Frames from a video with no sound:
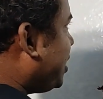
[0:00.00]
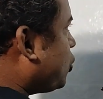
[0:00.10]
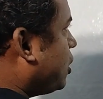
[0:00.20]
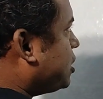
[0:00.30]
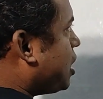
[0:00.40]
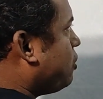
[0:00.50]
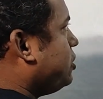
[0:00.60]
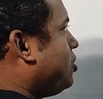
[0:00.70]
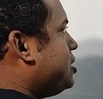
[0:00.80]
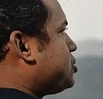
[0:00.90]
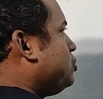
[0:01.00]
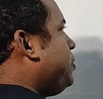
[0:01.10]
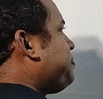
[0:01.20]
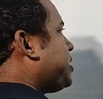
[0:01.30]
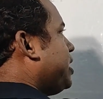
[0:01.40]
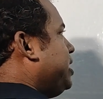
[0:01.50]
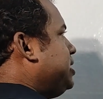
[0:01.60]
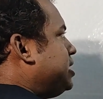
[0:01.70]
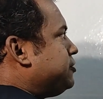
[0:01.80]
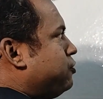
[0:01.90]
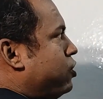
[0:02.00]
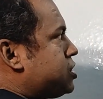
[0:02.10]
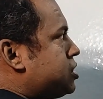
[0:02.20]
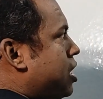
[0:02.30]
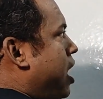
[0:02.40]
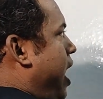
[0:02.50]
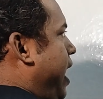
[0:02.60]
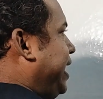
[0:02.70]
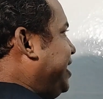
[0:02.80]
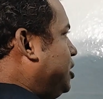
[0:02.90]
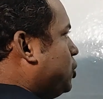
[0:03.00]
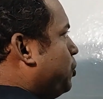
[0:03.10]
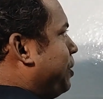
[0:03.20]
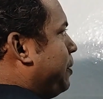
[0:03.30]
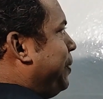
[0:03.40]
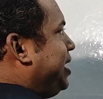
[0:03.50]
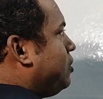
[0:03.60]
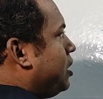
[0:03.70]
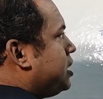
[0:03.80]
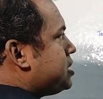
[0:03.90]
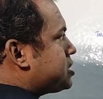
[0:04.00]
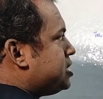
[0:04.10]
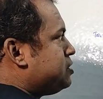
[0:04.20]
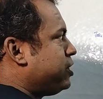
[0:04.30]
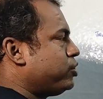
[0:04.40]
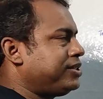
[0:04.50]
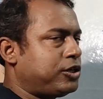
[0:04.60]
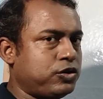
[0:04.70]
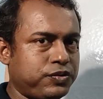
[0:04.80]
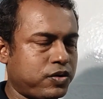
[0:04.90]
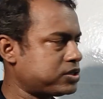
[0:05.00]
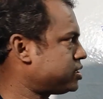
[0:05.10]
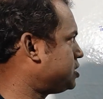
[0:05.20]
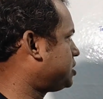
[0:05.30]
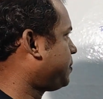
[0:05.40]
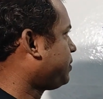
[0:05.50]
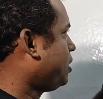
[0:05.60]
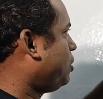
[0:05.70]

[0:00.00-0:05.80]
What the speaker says: the torque tau equals to either force into perpendicular distance between the 2 forces.